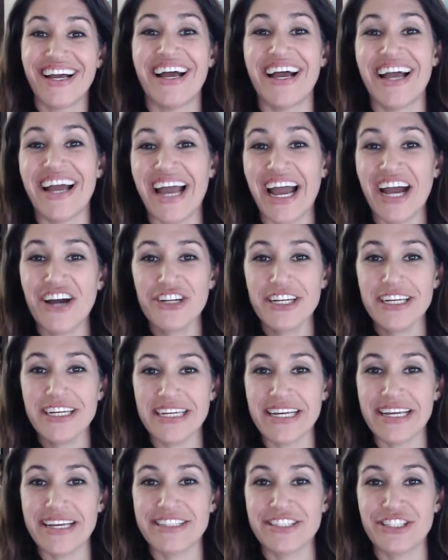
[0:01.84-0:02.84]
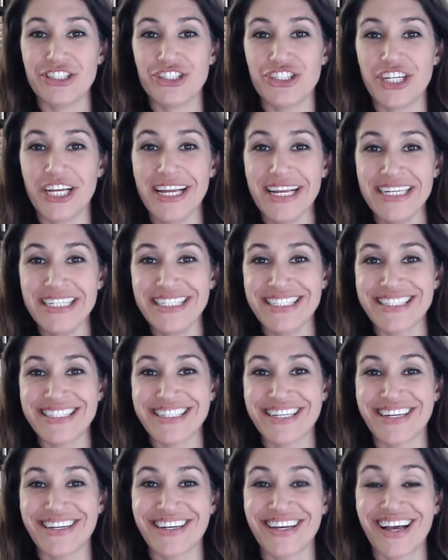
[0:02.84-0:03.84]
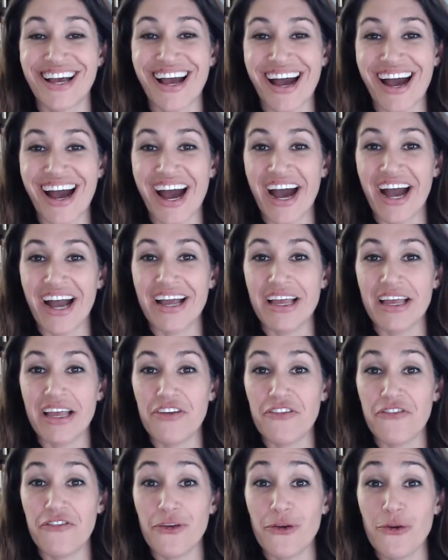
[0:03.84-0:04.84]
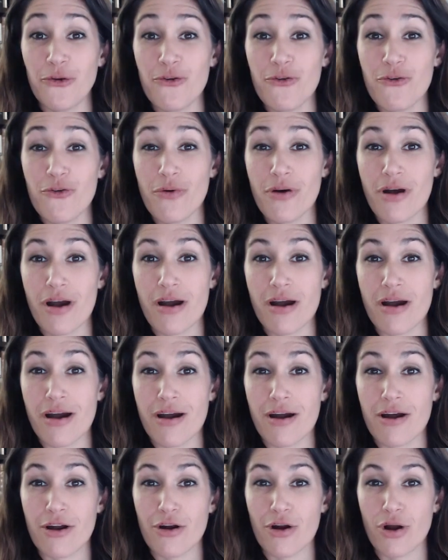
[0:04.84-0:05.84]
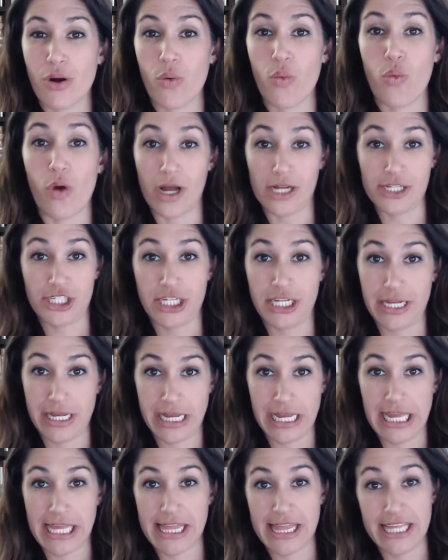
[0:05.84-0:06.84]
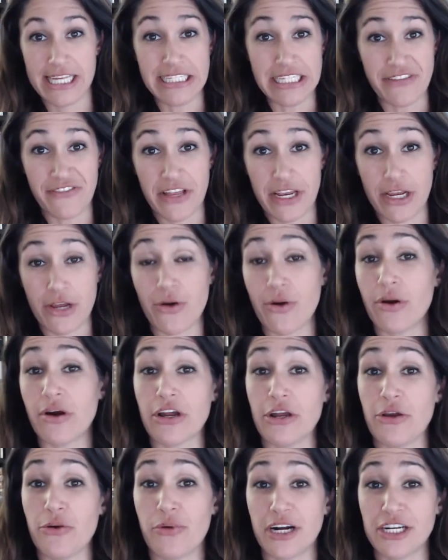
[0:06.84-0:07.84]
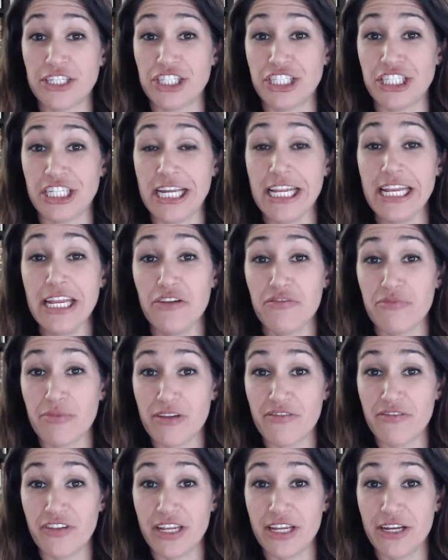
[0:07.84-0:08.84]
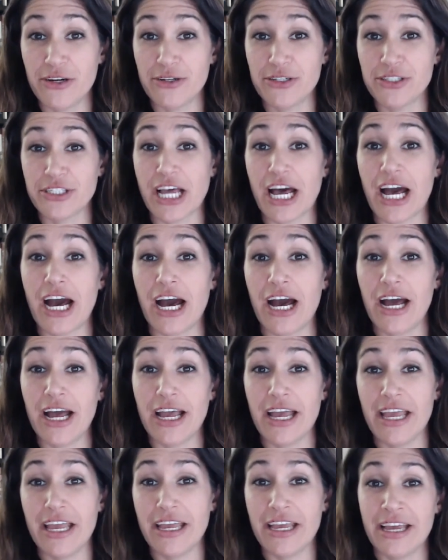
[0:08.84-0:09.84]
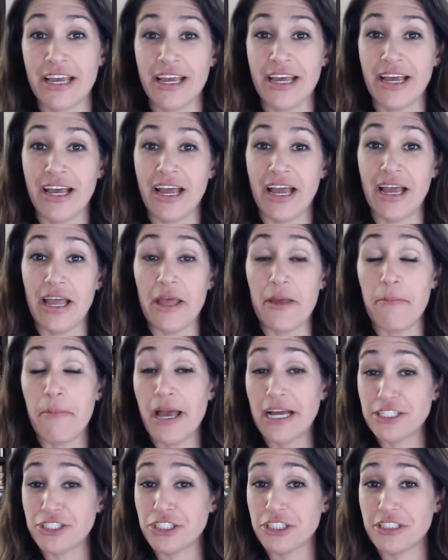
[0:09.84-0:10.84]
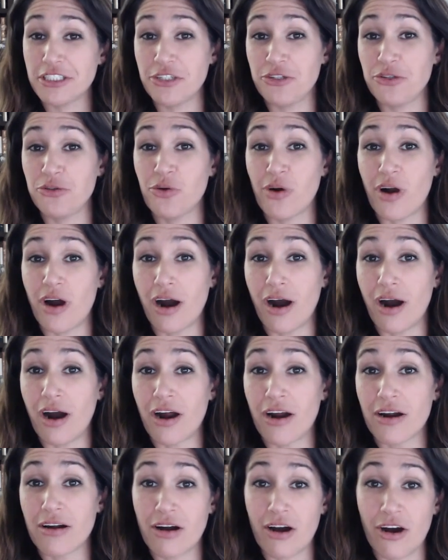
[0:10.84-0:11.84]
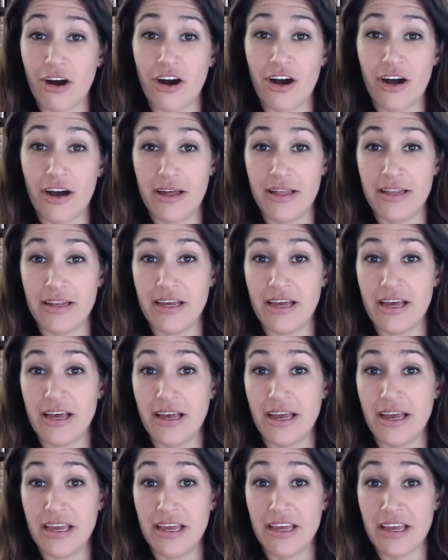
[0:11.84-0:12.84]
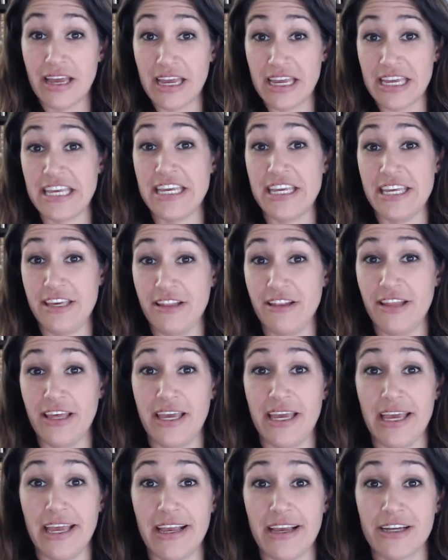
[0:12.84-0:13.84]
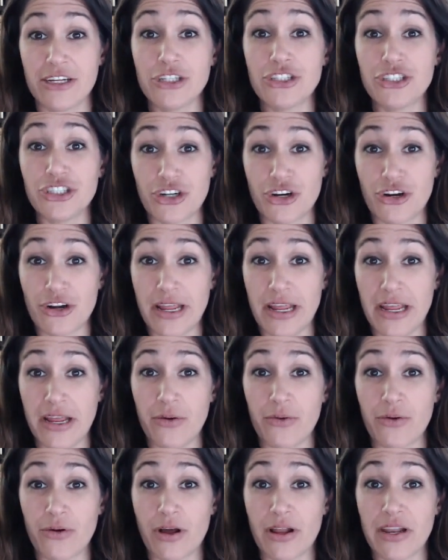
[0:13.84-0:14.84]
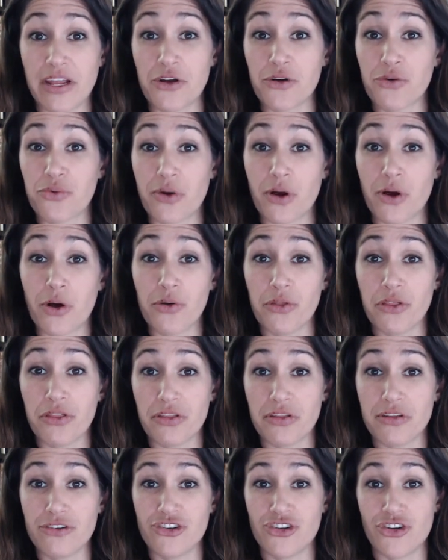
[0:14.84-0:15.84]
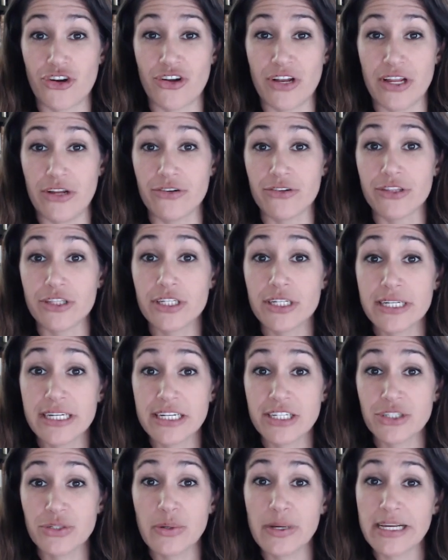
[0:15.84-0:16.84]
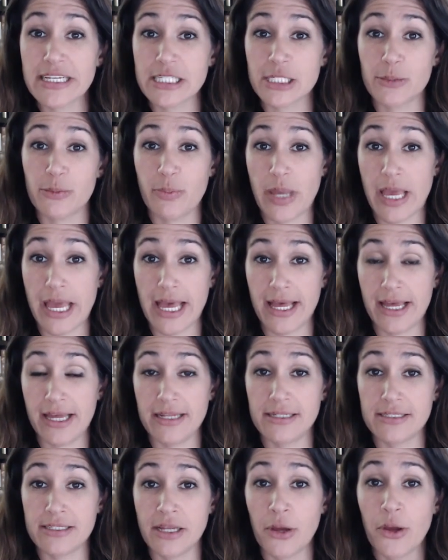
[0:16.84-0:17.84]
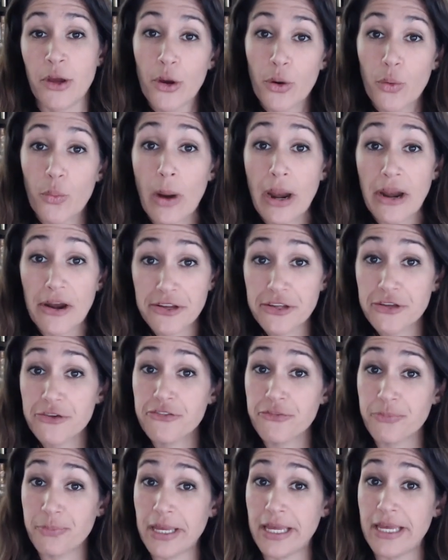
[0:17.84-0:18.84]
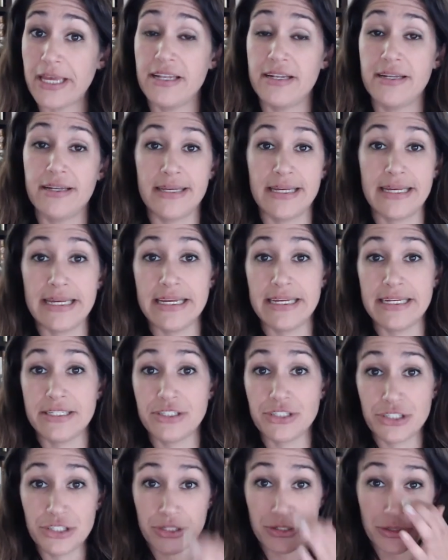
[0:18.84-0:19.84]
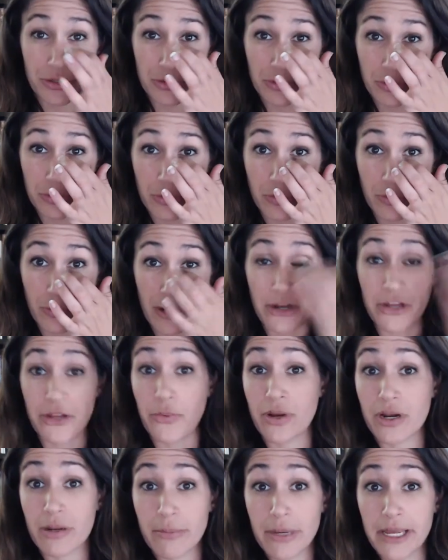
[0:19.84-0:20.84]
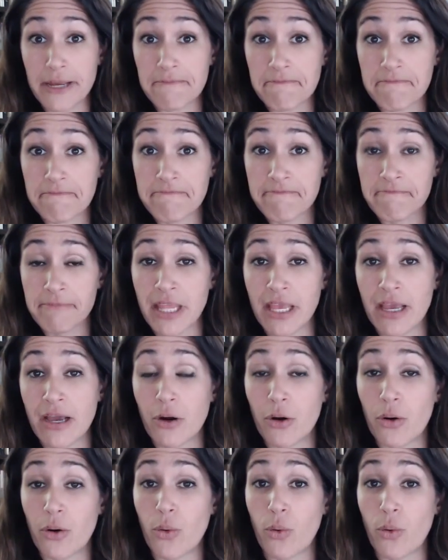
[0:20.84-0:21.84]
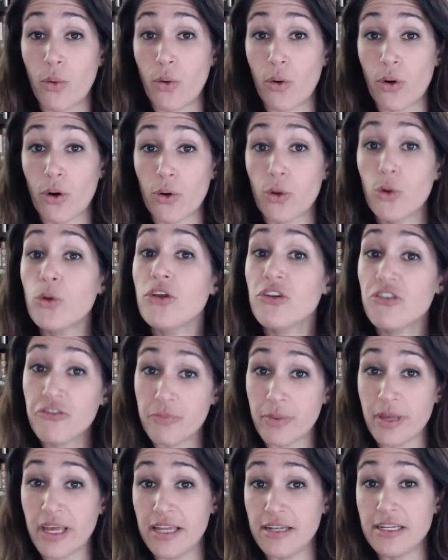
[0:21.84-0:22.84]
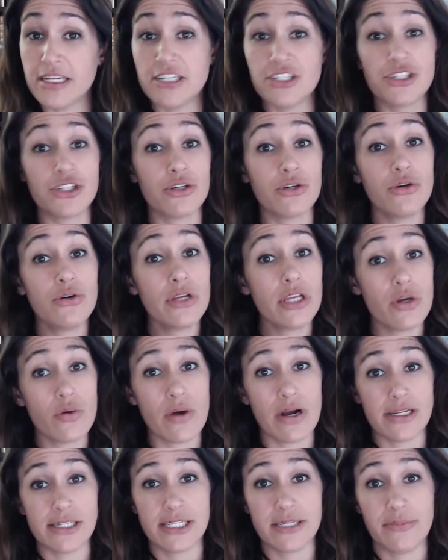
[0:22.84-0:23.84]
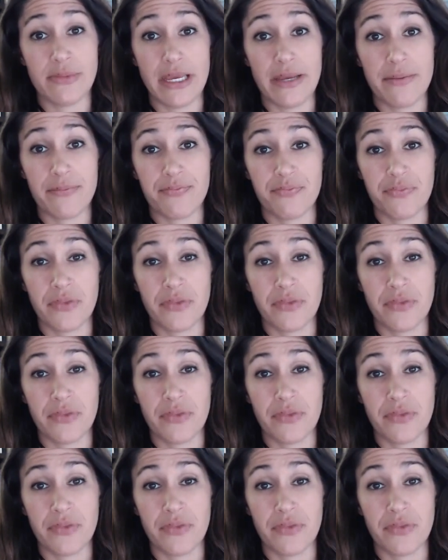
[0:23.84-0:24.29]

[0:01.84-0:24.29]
Howdy, it's Jace. If you are watching this video or you watch any of my videos, I imagine you are on a healing journey or on a growth journey. You're looking to expand where you've been into where you want to be, or who you've been into who you want to be.